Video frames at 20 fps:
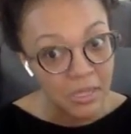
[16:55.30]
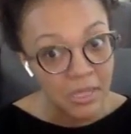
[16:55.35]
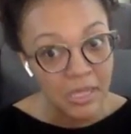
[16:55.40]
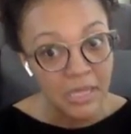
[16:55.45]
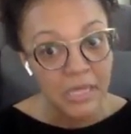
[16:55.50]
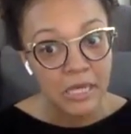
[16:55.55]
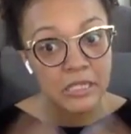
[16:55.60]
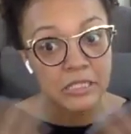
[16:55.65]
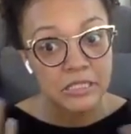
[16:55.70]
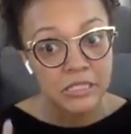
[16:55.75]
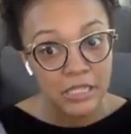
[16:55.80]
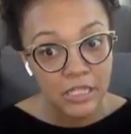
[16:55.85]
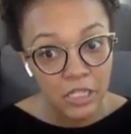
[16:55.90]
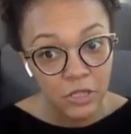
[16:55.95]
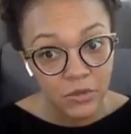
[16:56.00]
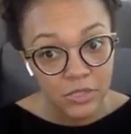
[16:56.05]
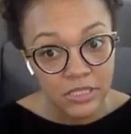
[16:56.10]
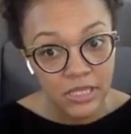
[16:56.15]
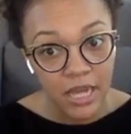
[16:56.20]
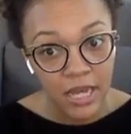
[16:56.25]

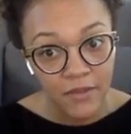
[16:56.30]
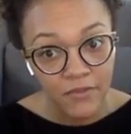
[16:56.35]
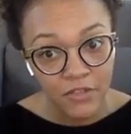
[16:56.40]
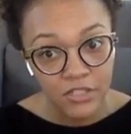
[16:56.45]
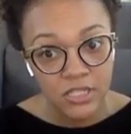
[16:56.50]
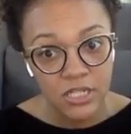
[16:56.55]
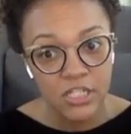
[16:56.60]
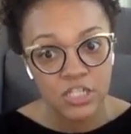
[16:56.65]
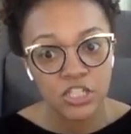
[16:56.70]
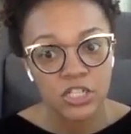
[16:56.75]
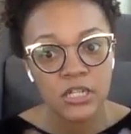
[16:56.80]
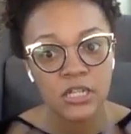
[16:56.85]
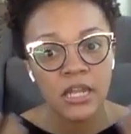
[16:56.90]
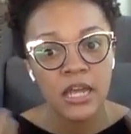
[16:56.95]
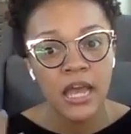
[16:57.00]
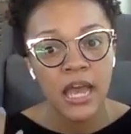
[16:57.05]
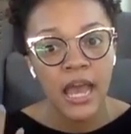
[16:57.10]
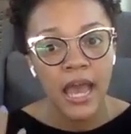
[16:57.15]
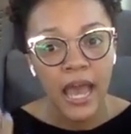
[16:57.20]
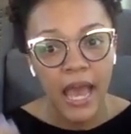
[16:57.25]
Continuous conversation
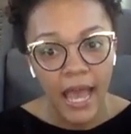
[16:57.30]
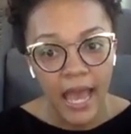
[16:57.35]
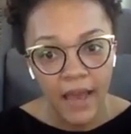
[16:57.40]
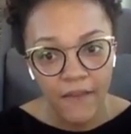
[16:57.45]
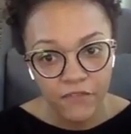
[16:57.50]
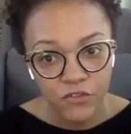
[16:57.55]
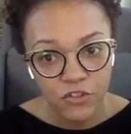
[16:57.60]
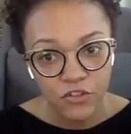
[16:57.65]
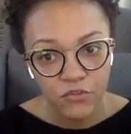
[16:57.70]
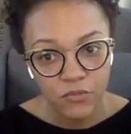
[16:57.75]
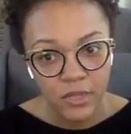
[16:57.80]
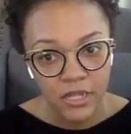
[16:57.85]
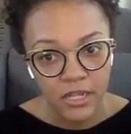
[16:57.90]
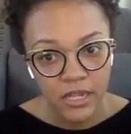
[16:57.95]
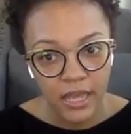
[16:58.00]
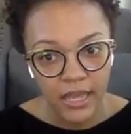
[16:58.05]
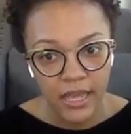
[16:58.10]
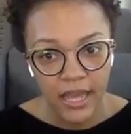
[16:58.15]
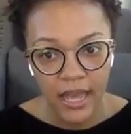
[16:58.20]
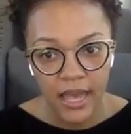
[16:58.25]
after you've
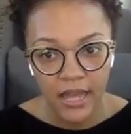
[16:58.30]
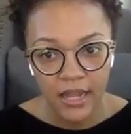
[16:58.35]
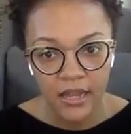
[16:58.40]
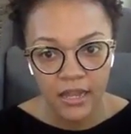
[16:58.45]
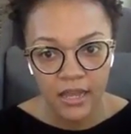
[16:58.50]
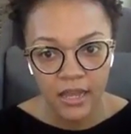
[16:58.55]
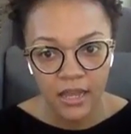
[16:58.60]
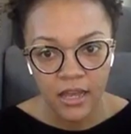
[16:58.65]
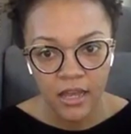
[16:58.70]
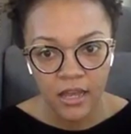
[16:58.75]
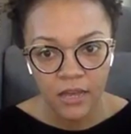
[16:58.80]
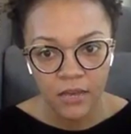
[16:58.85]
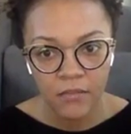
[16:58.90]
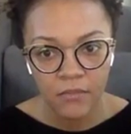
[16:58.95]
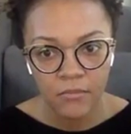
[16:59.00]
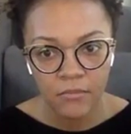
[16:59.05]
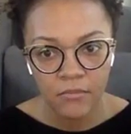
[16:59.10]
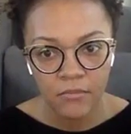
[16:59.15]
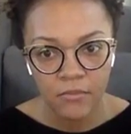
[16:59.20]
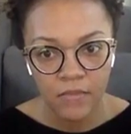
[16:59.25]
had
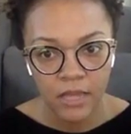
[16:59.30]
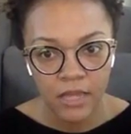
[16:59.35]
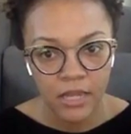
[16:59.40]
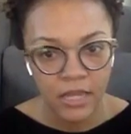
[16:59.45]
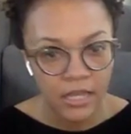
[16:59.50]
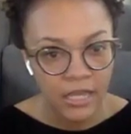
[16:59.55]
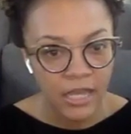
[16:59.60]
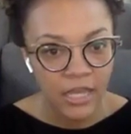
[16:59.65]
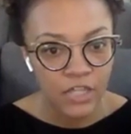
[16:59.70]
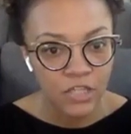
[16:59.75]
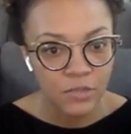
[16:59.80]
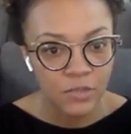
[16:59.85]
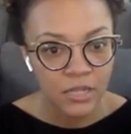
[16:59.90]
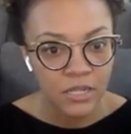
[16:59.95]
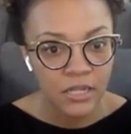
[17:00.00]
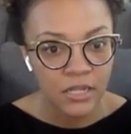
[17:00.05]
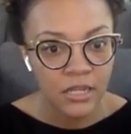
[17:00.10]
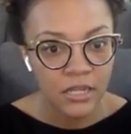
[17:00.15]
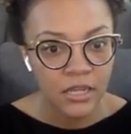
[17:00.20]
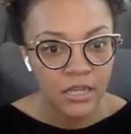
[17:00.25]
an engagement,
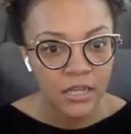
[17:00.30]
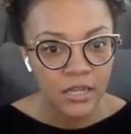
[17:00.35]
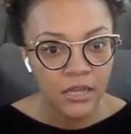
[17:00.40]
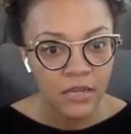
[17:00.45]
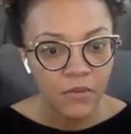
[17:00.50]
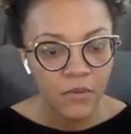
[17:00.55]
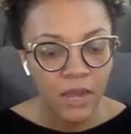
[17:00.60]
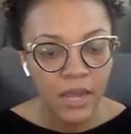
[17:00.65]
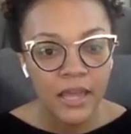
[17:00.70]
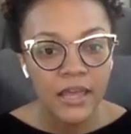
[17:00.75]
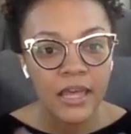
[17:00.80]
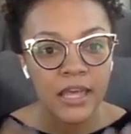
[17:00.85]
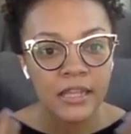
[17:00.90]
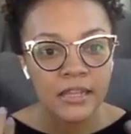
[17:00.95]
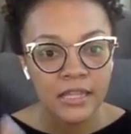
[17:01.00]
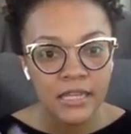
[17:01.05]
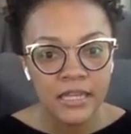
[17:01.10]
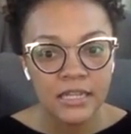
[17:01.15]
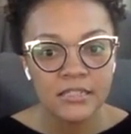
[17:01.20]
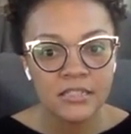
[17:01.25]
right? It
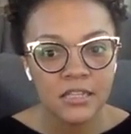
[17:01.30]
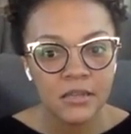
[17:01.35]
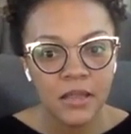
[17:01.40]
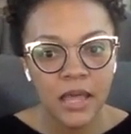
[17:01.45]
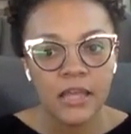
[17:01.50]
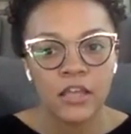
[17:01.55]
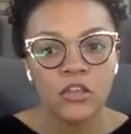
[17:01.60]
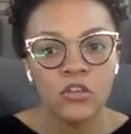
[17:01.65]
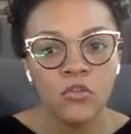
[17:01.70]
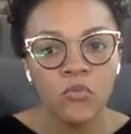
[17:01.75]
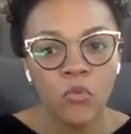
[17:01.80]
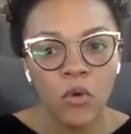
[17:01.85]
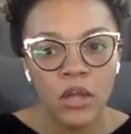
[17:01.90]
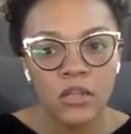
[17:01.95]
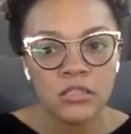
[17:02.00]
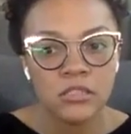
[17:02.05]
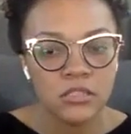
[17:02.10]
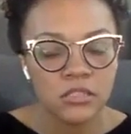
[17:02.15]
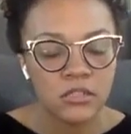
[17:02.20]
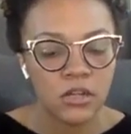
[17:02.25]
needs to, you want
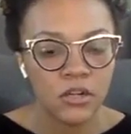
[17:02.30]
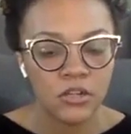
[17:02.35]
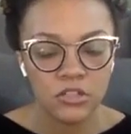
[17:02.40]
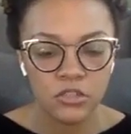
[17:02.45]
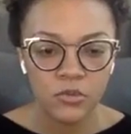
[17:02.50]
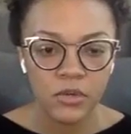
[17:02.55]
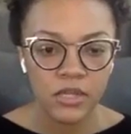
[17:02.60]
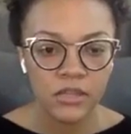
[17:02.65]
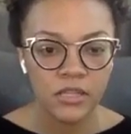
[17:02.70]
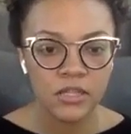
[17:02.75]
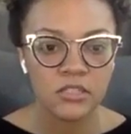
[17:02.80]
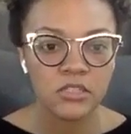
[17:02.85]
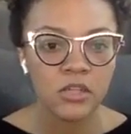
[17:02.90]
to start doing this.